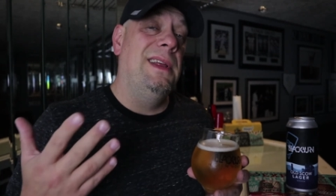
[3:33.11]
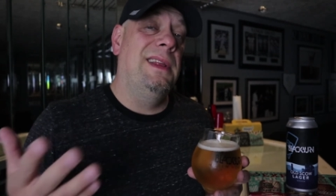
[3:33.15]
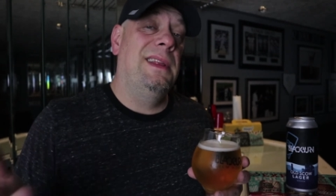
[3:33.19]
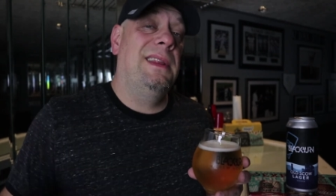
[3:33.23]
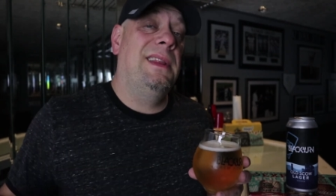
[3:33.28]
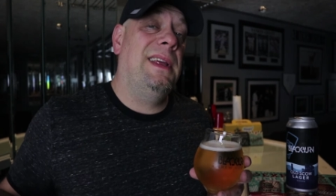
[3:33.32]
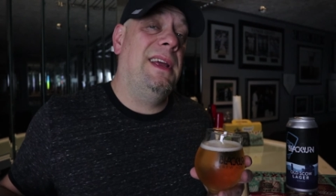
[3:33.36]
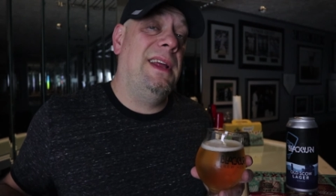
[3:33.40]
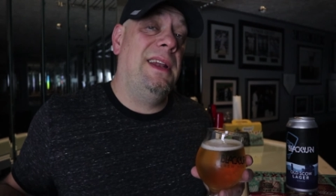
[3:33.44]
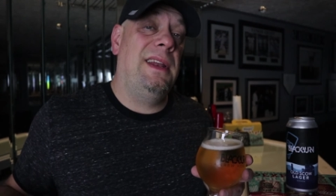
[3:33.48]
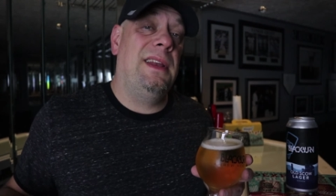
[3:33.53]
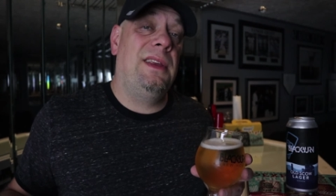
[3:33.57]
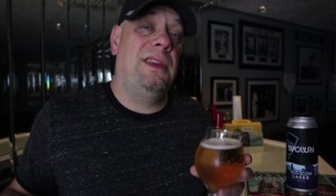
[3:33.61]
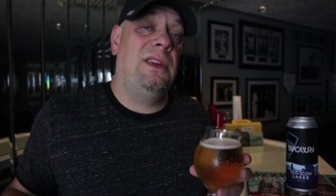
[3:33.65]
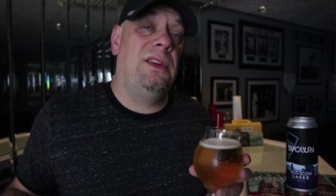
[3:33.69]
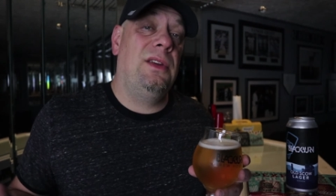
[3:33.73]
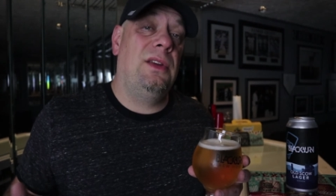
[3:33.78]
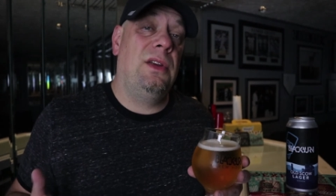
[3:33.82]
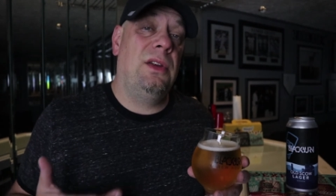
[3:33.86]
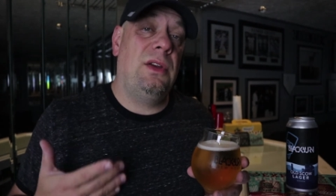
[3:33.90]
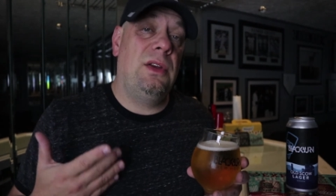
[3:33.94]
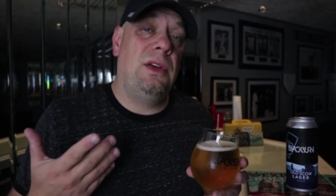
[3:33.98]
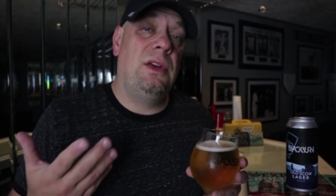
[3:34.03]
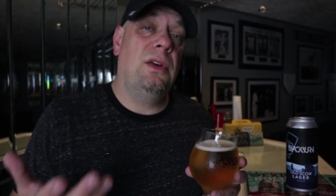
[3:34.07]
then
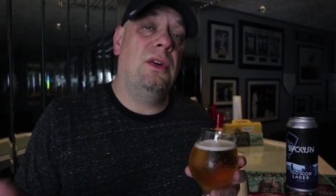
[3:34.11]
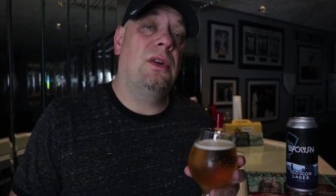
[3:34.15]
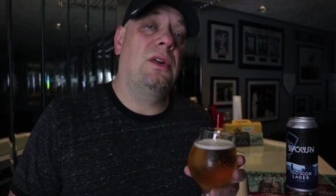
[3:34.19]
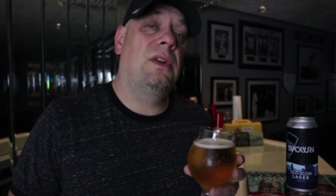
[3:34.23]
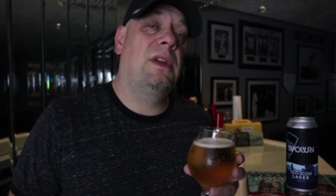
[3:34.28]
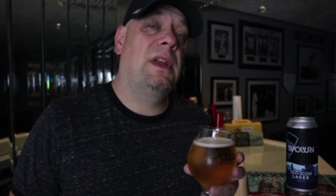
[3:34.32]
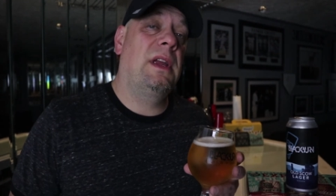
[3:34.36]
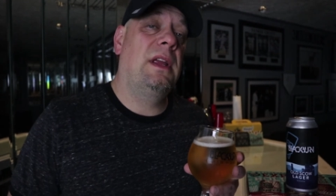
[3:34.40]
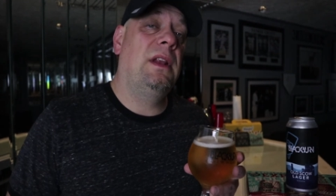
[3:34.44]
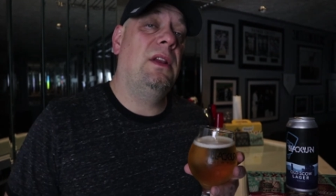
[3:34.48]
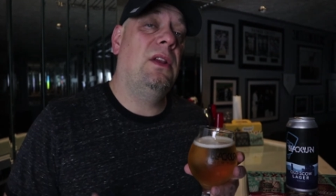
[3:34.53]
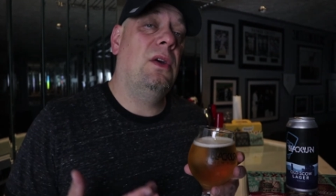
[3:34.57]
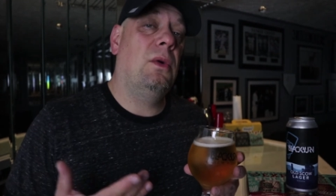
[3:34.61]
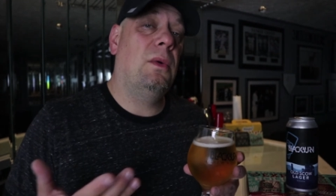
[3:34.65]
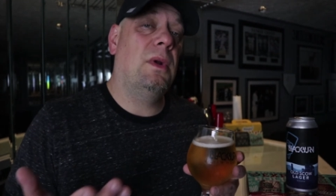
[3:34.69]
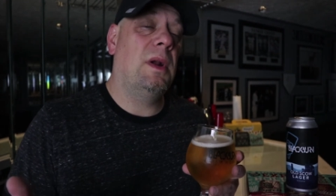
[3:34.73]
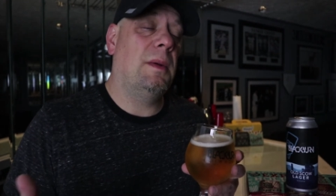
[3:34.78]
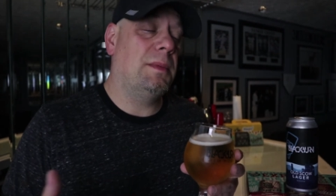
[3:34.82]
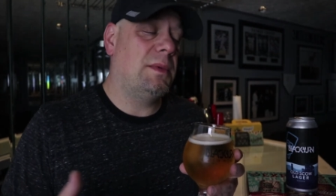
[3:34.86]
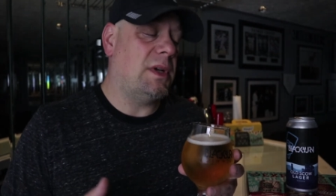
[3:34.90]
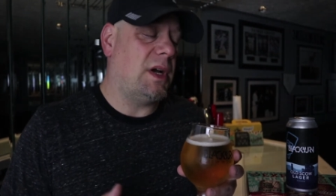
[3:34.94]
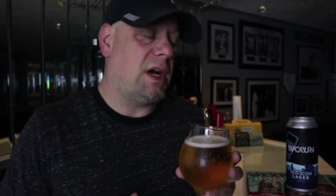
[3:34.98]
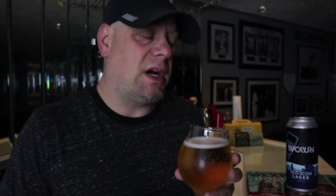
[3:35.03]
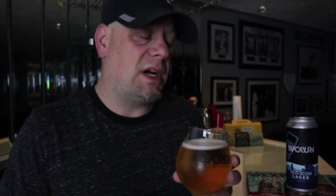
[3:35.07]
you'll know what
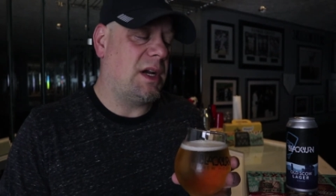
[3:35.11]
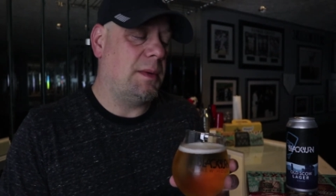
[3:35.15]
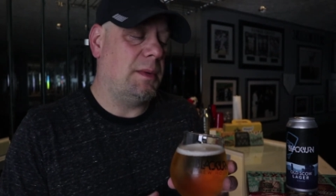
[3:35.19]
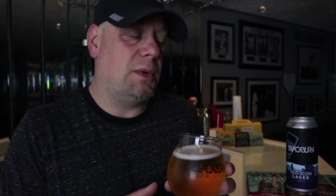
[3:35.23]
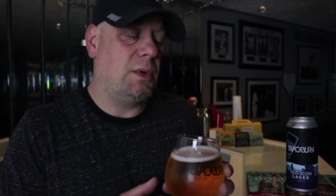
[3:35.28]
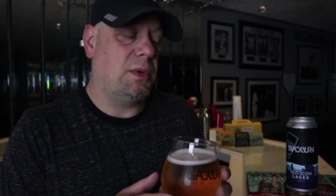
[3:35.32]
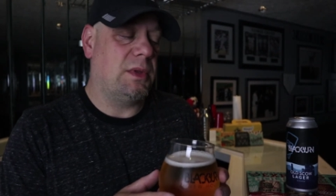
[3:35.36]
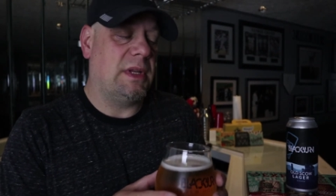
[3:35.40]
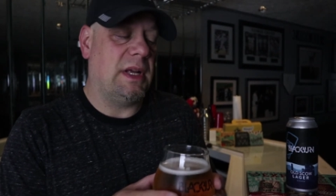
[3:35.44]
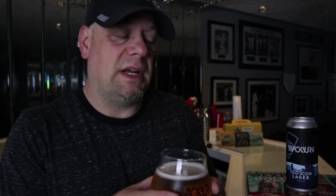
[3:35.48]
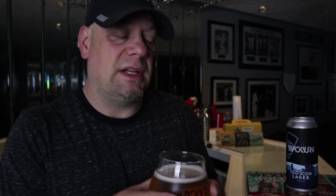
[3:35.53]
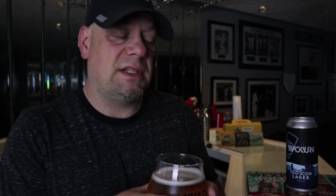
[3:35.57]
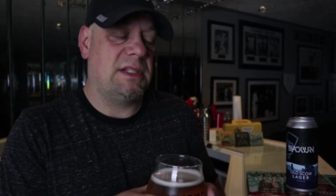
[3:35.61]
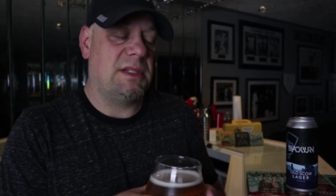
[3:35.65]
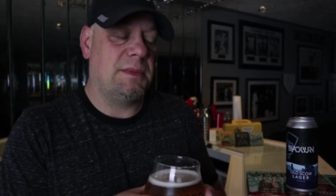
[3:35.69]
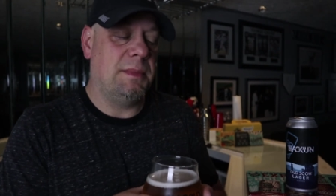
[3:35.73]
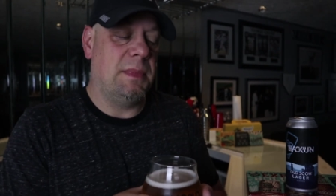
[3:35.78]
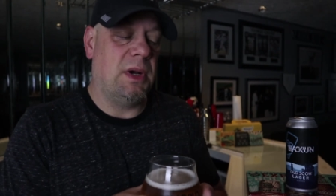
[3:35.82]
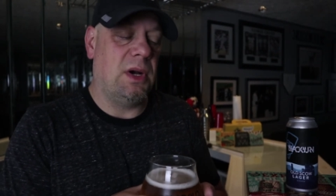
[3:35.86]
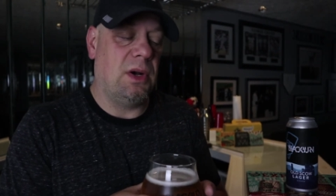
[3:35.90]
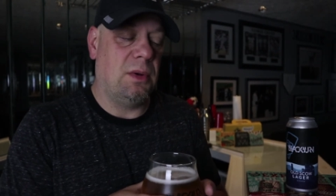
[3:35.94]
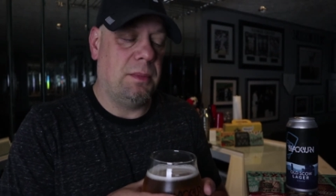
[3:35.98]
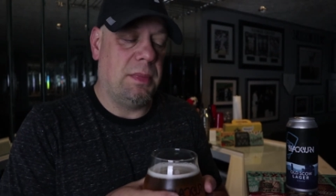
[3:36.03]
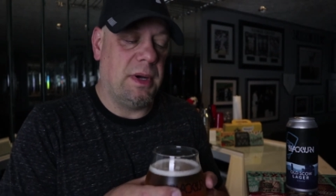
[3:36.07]
I'm talking about with that
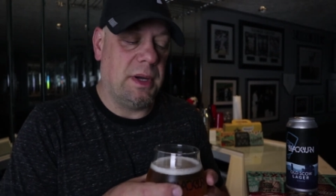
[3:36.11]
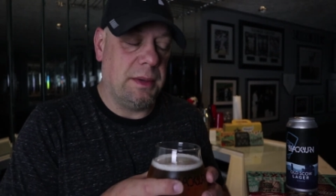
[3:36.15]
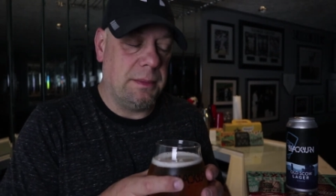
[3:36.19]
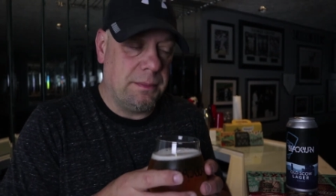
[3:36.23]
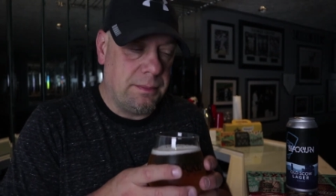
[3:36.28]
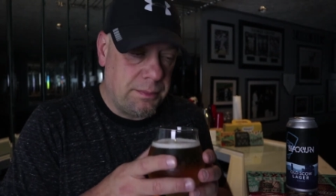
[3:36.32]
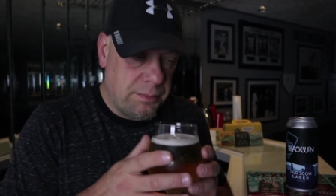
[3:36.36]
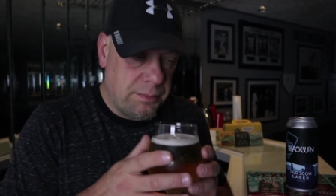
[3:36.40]
smell. But